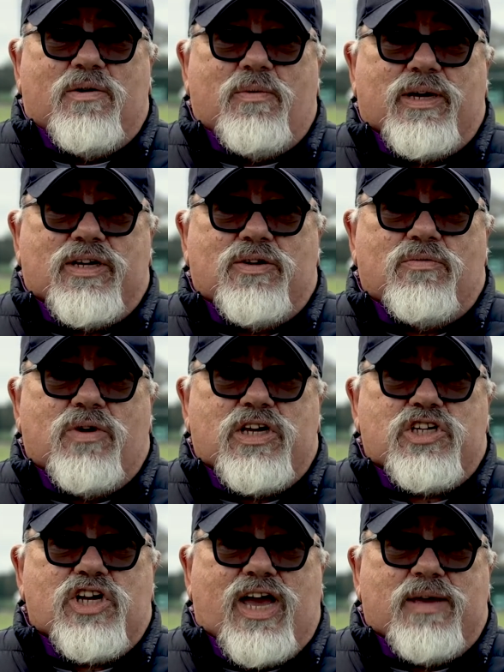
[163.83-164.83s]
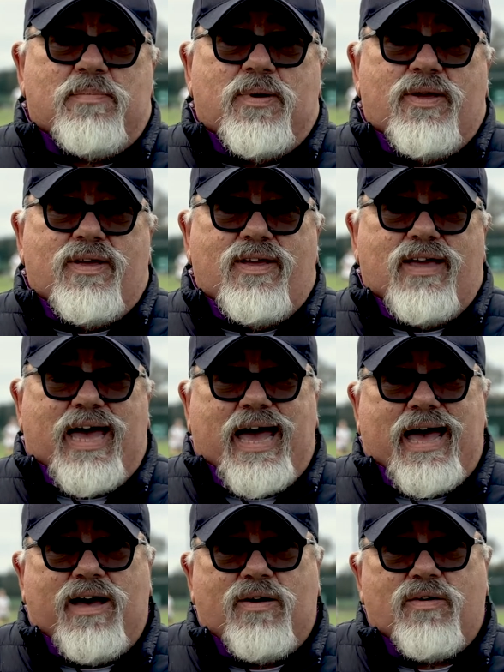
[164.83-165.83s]
are we going to reshape
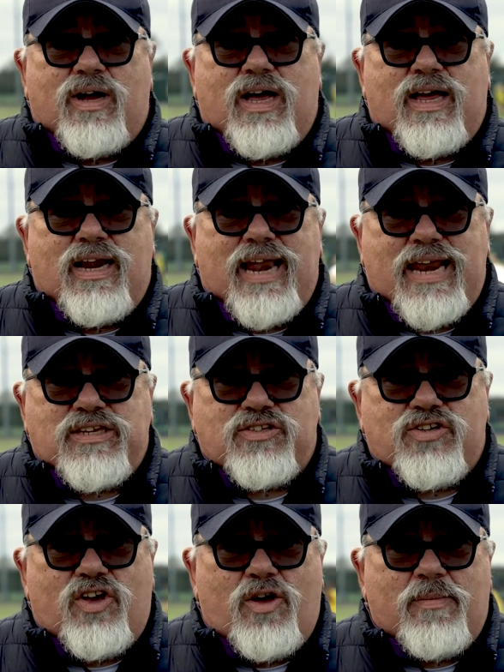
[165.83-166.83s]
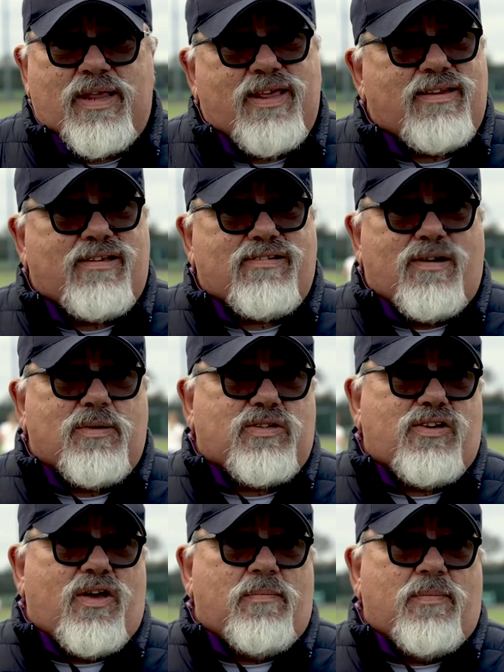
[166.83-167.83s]
our Lent term and then the summer
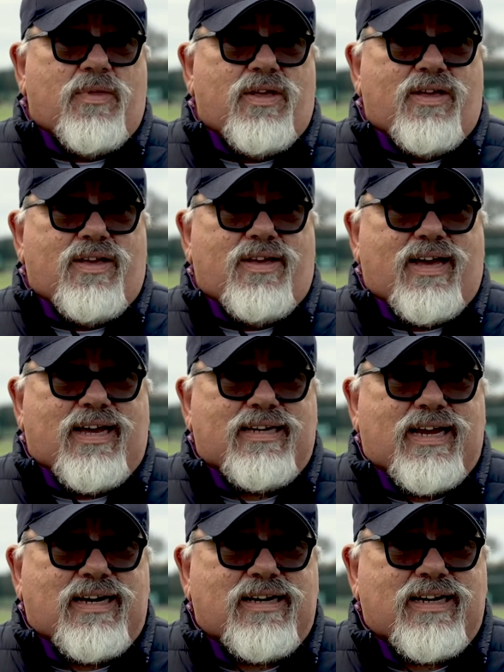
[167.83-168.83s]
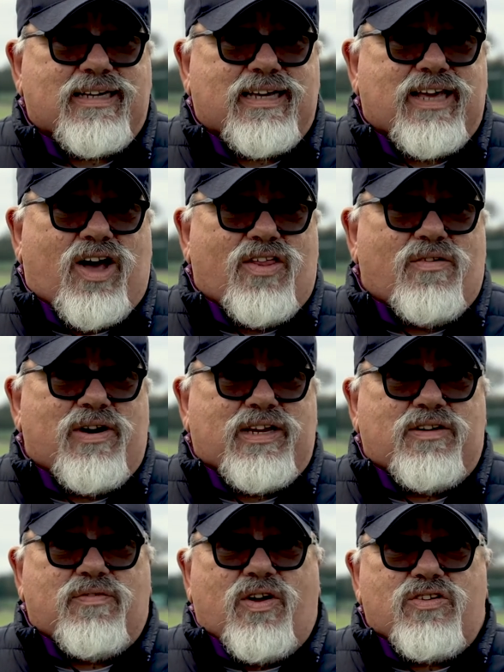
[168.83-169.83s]
term? And are there
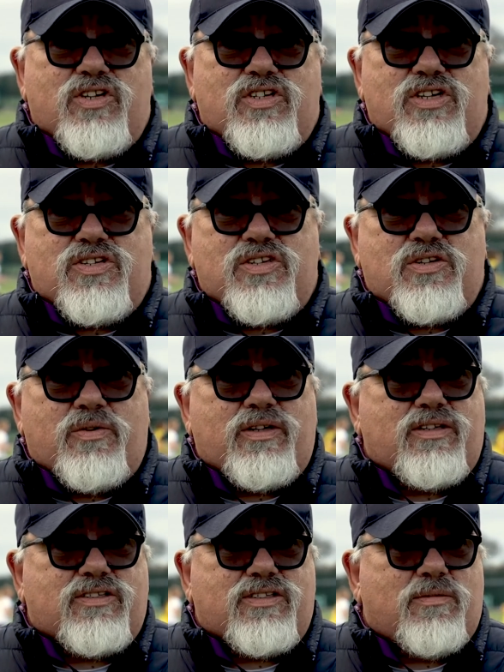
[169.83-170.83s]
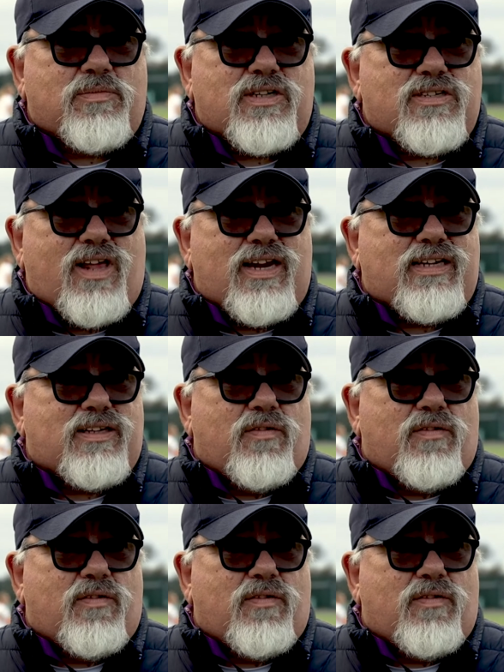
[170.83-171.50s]
any advantages in doing something slightly